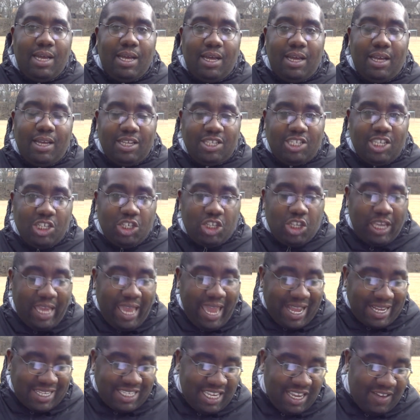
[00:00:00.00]
Uh,
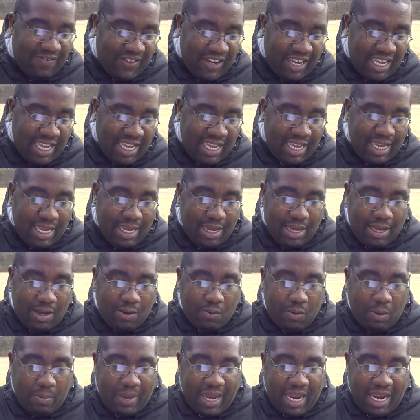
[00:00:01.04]
essentially activity
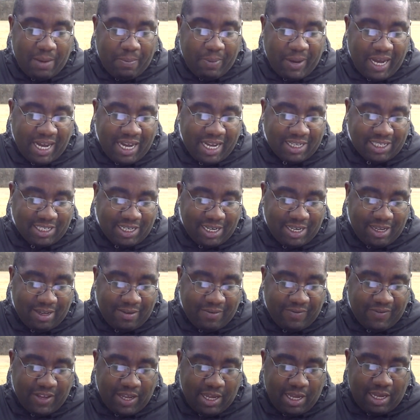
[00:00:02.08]
remained
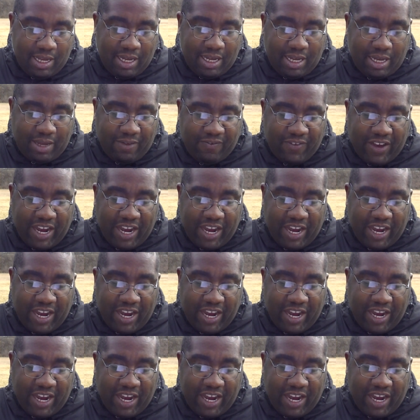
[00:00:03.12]
positive, uh,